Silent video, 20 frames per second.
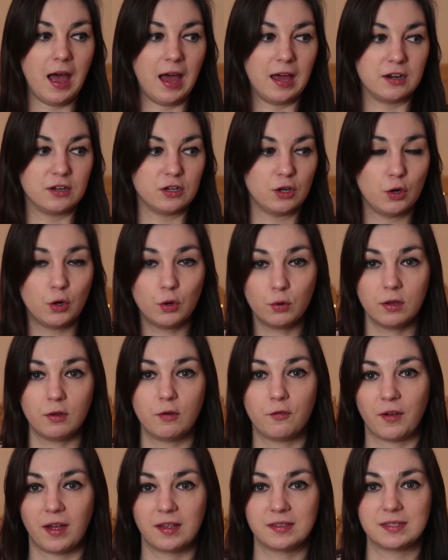and who
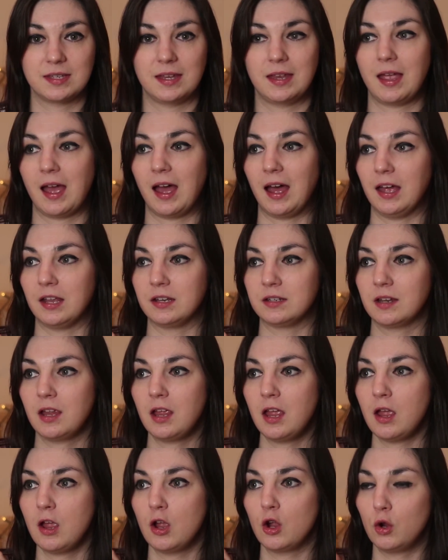you fancy and
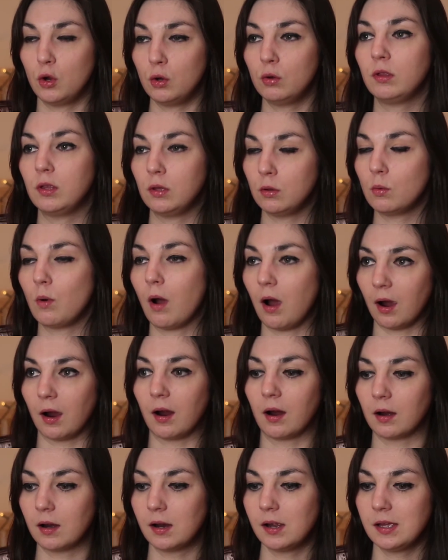who you
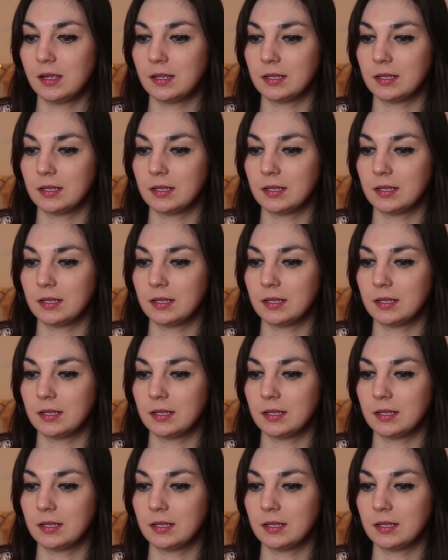are.